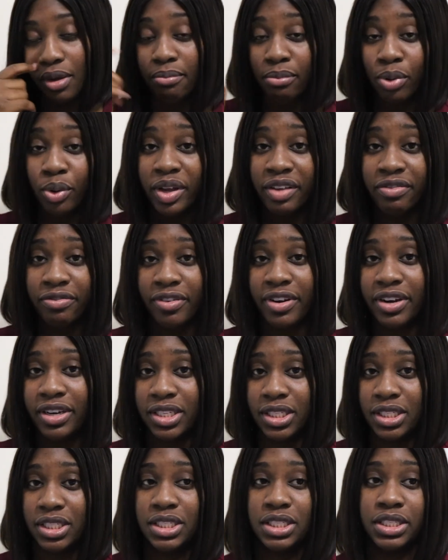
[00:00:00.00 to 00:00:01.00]

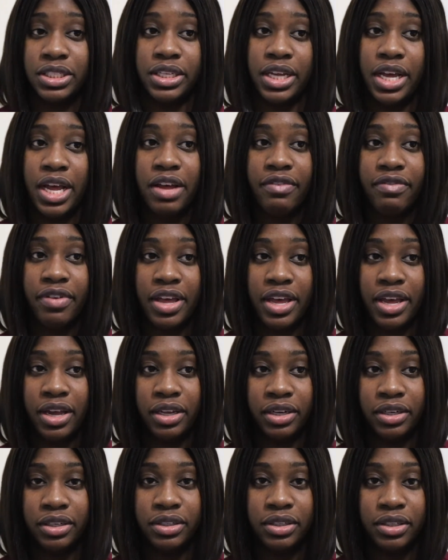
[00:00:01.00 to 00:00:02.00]
Boyfriends, I've
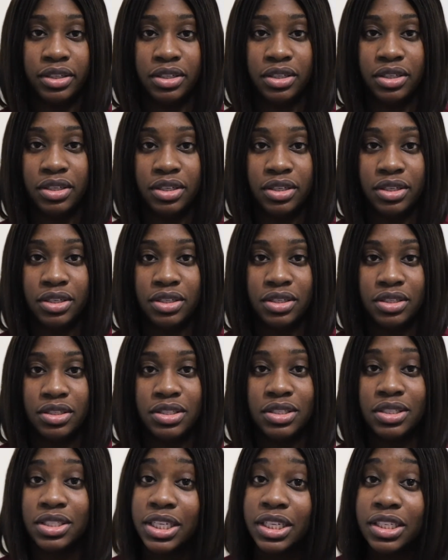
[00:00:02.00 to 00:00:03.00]
had
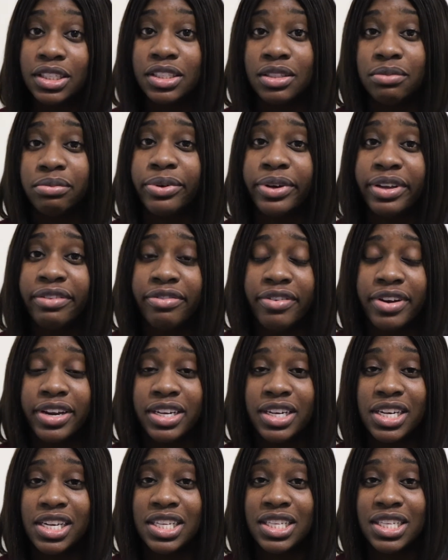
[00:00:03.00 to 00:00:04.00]
six
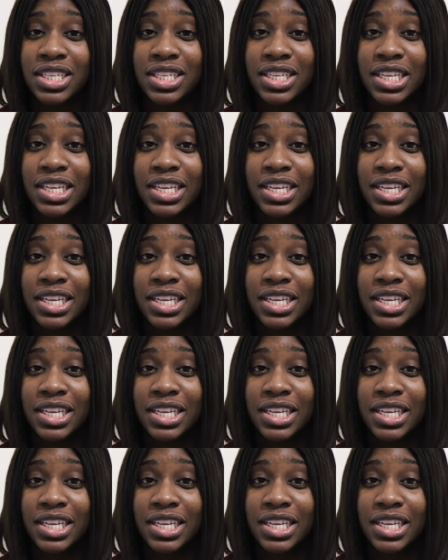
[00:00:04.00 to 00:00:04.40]
boyfriends,